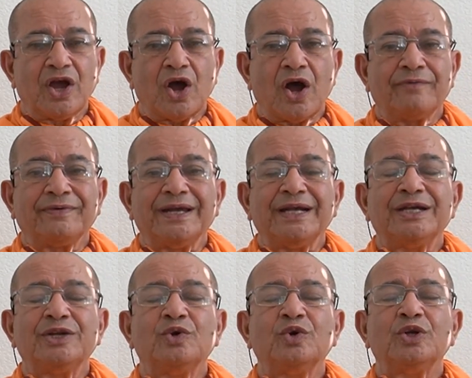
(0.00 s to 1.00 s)
of
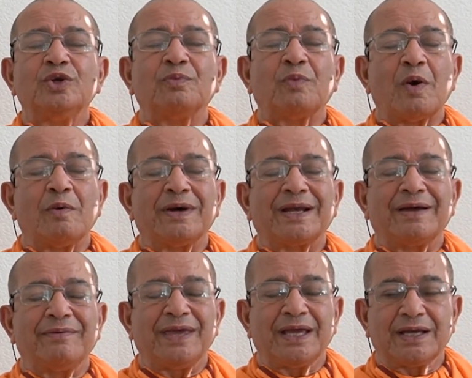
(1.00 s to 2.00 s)
intuitive power
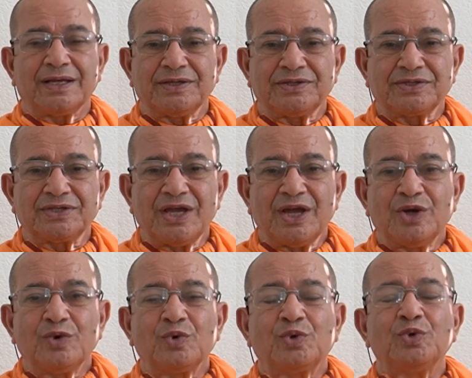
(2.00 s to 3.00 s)
awakens,
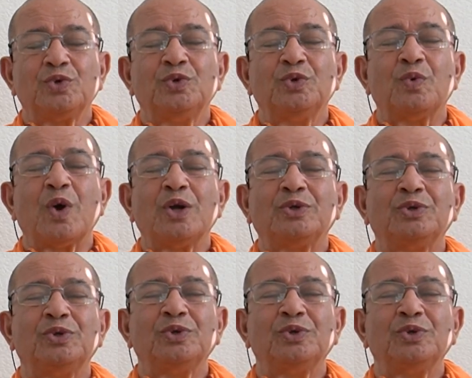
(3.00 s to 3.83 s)
to do, what